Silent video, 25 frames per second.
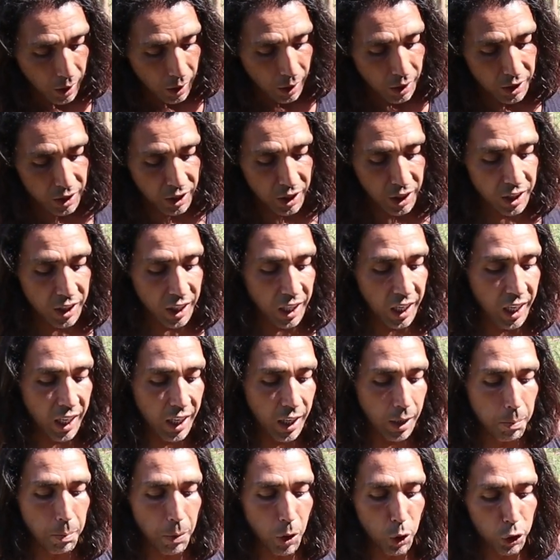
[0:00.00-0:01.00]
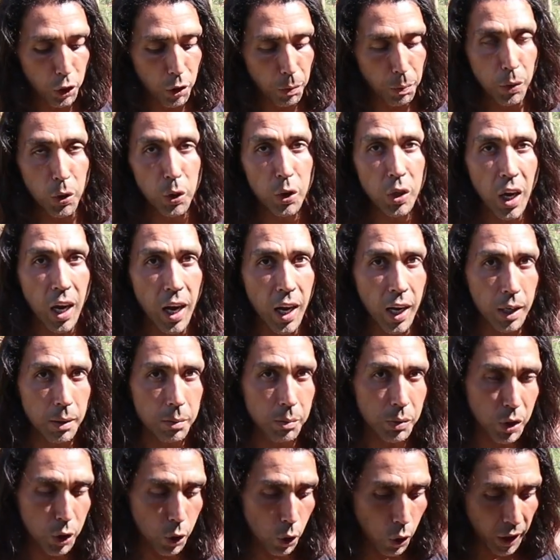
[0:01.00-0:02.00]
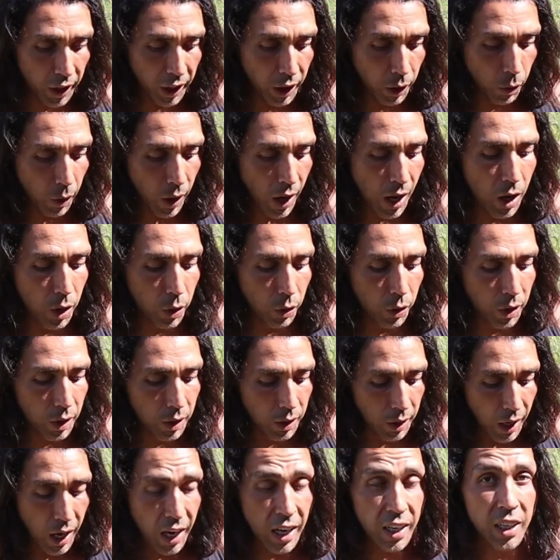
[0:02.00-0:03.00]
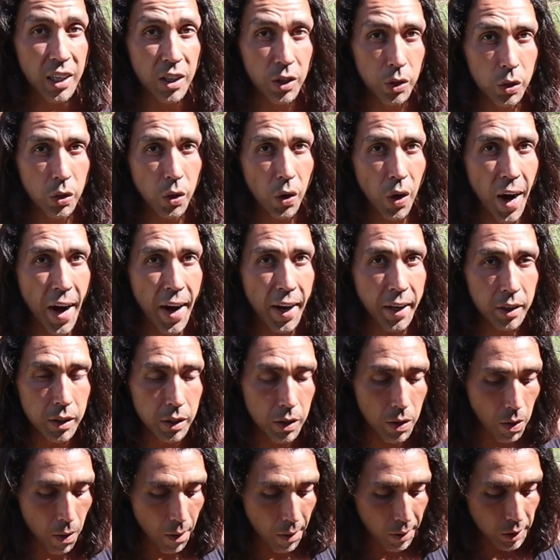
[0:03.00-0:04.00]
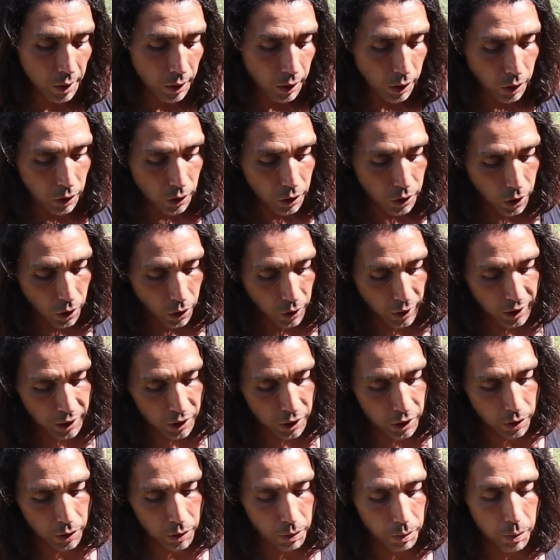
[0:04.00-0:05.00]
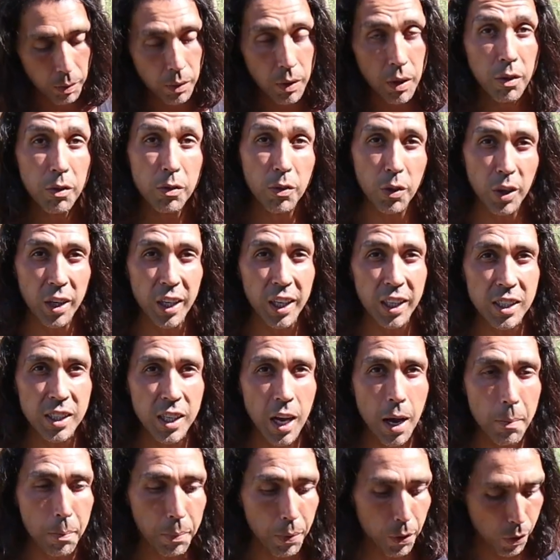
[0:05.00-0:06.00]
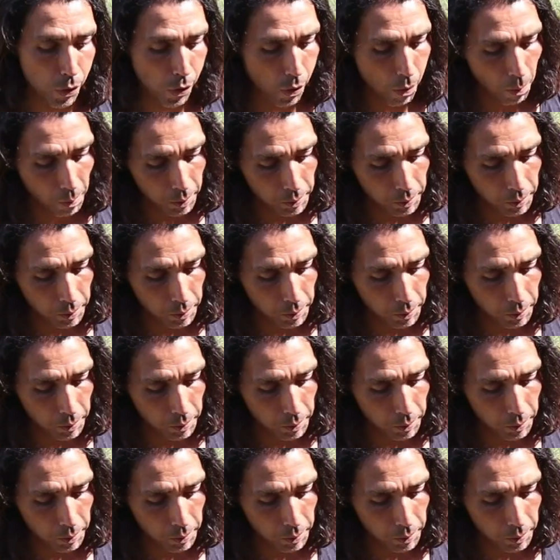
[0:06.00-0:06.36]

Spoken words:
is just hit it multiple times going around and it'll crack. So let's, for an example,